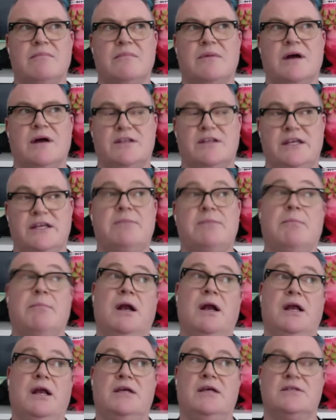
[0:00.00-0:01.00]
needed
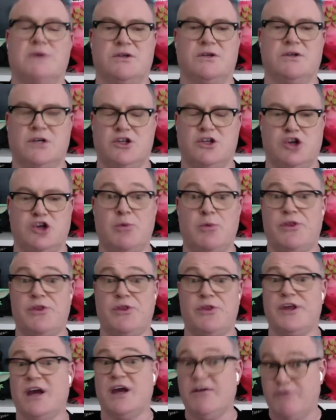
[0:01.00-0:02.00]
money. So I took a job with the
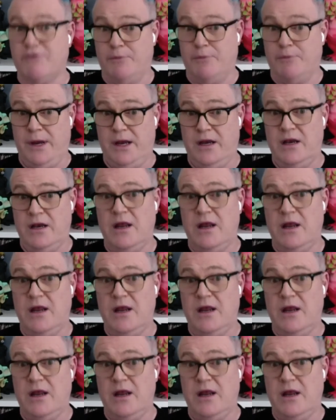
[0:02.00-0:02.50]
government.